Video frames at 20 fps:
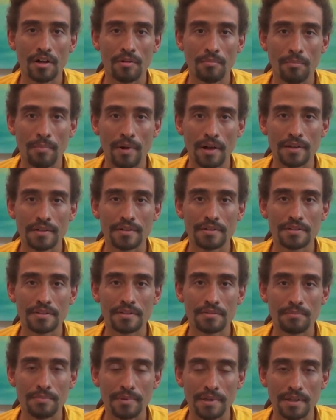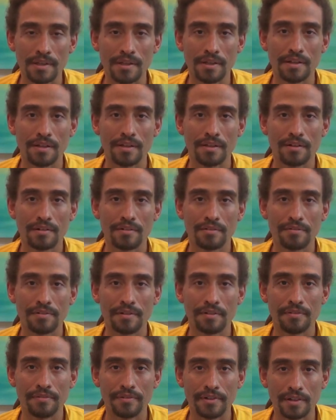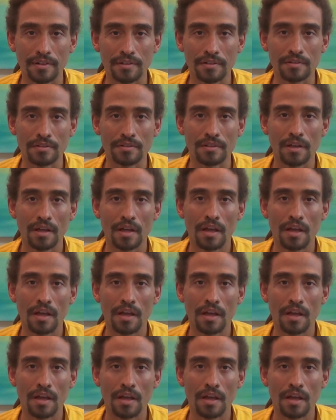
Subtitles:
must be fulfilled.